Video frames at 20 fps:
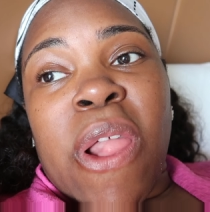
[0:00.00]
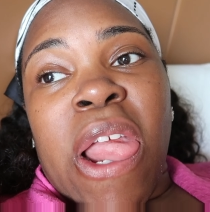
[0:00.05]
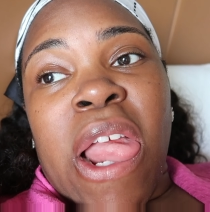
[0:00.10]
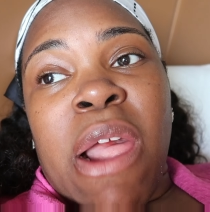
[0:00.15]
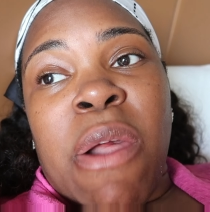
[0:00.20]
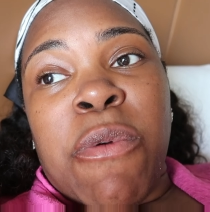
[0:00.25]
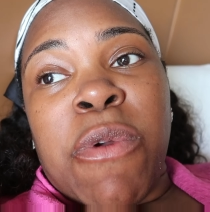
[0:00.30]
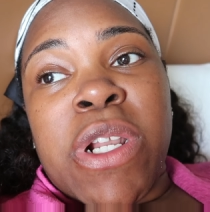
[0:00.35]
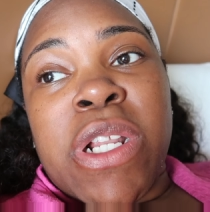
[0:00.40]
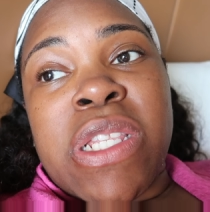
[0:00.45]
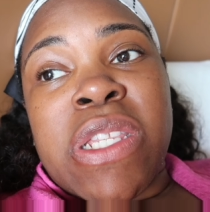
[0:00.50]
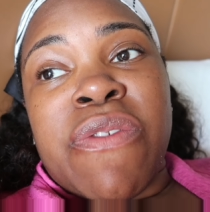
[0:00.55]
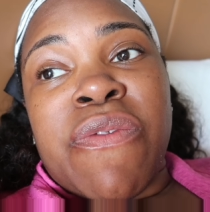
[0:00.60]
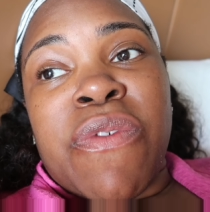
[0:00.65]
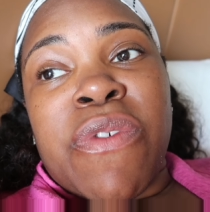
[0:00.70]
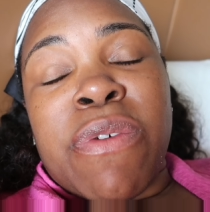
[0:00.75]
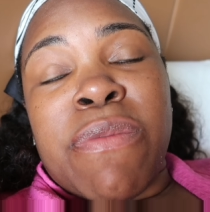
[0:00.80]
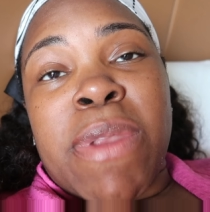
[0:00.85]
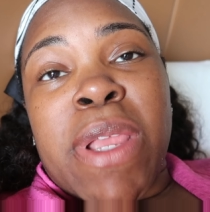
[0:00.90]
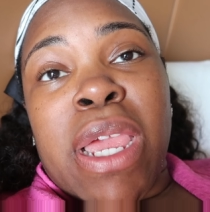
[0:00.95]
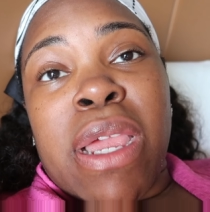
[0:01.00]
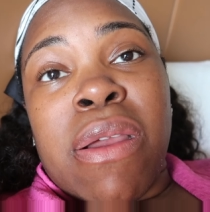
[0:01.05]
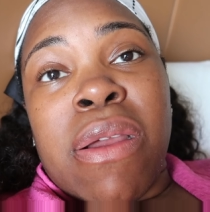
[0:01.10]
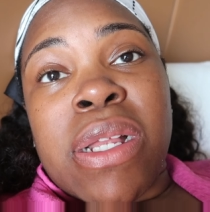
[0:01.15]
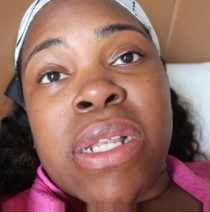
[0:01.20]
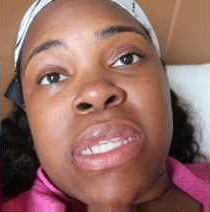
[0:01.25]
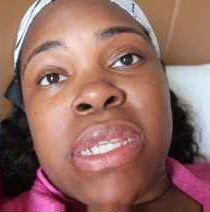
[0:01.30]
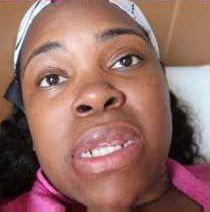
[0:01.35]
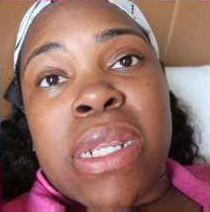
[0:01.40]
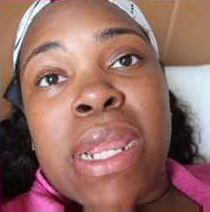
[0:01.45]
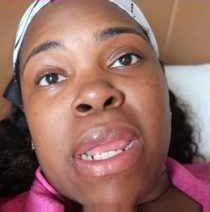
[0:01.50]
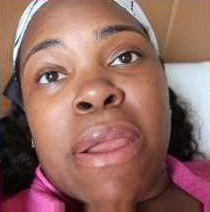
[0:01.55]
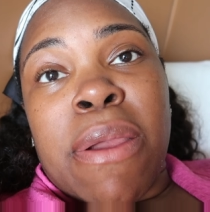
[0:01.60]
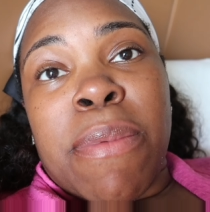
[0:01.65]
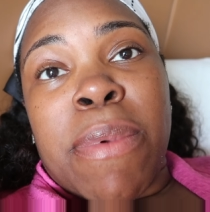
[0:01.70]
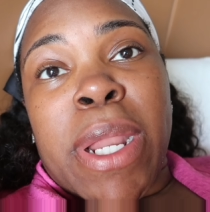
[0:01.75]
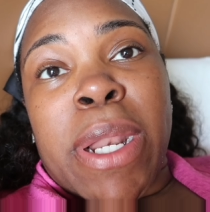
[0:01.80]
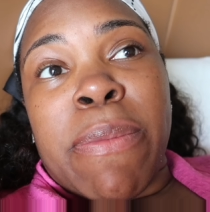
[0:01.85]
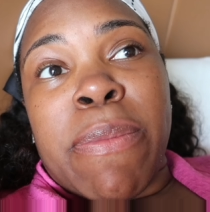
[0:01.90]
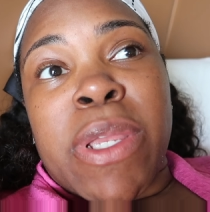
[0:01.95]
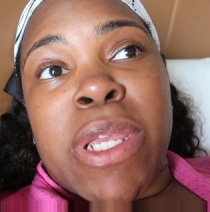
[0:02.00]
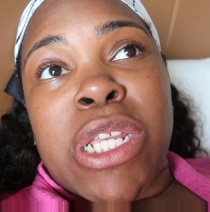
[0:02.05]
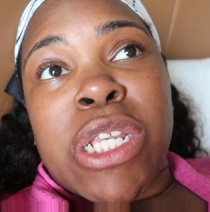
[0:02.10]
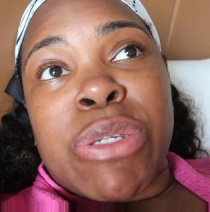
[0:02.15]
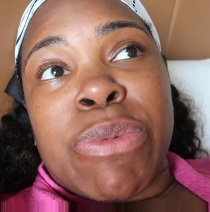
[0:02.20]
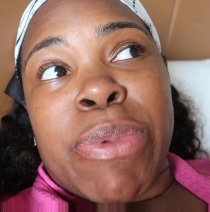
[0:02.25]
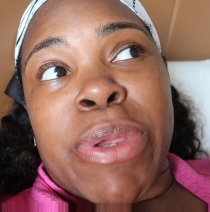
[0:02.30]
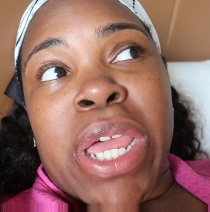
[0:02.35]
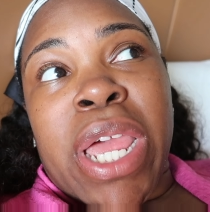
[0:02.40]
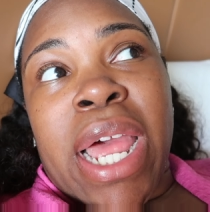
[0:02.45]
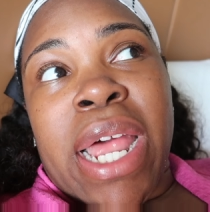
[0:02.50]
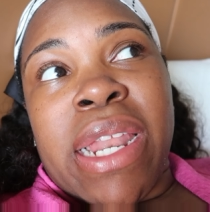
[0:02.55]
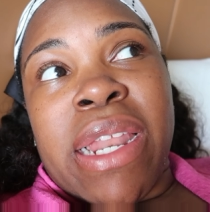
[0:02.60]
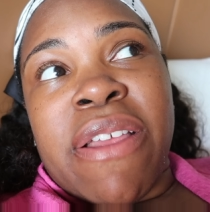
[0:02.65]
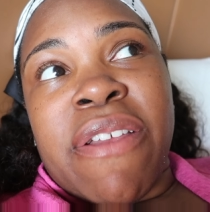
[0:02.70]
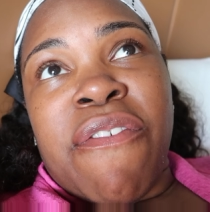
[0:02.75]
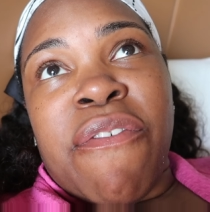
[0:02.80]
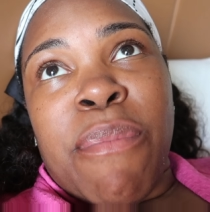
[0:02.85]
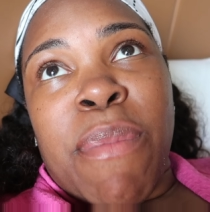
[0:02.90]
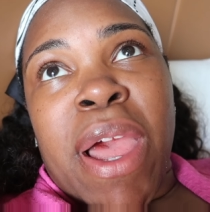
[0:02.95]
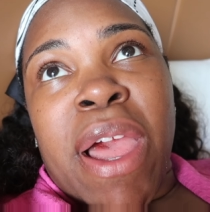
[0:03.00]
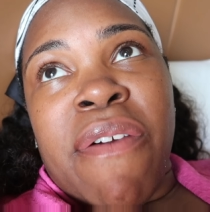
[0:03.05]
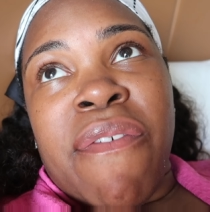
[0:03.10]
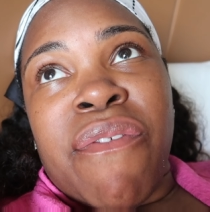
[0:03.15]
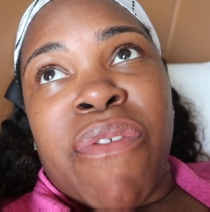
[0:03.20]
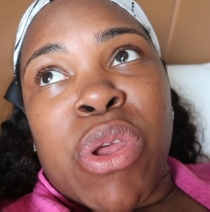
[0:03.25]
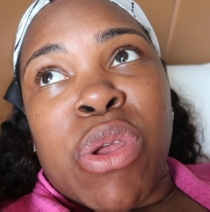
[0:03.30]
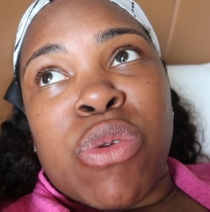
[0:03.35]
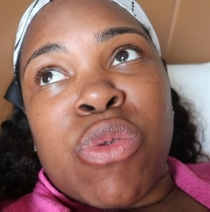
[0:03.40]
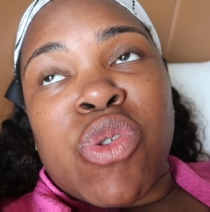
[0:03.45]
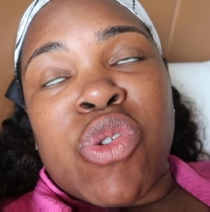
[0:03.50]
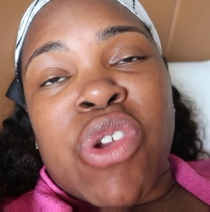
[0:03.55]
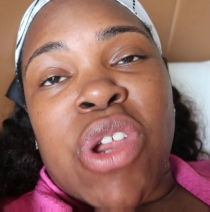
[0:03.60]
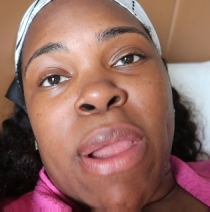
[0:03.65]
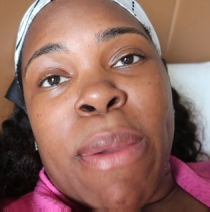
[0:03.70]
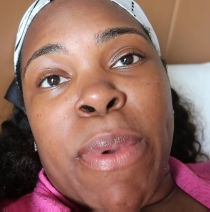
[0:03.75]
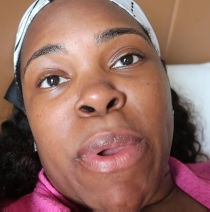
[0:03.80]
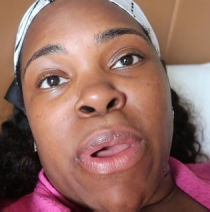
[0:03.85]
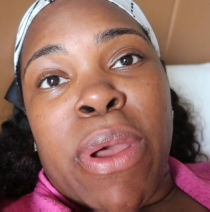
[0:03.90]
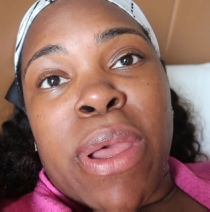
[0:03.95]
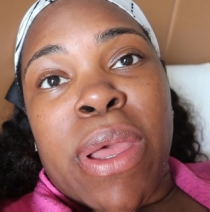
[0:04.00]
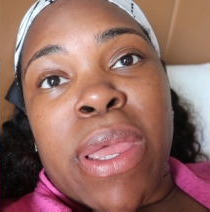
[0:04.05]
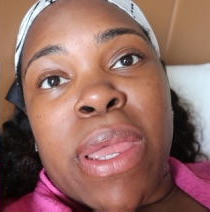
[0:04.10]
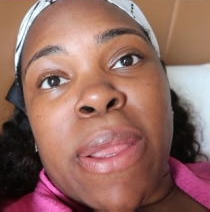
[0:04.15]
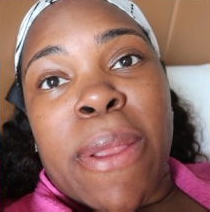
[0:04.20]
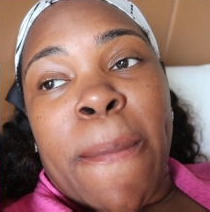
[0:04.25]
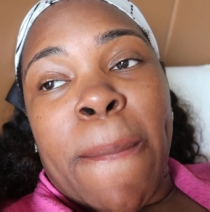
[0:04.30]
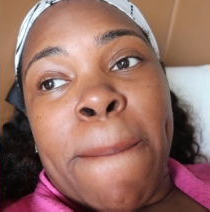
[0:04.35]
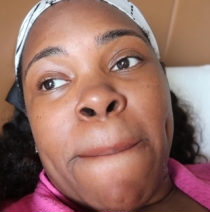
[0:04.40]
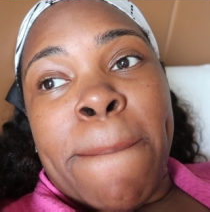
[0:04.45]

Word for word: I wanted to film that content down by the beach, but I left my phone tripod.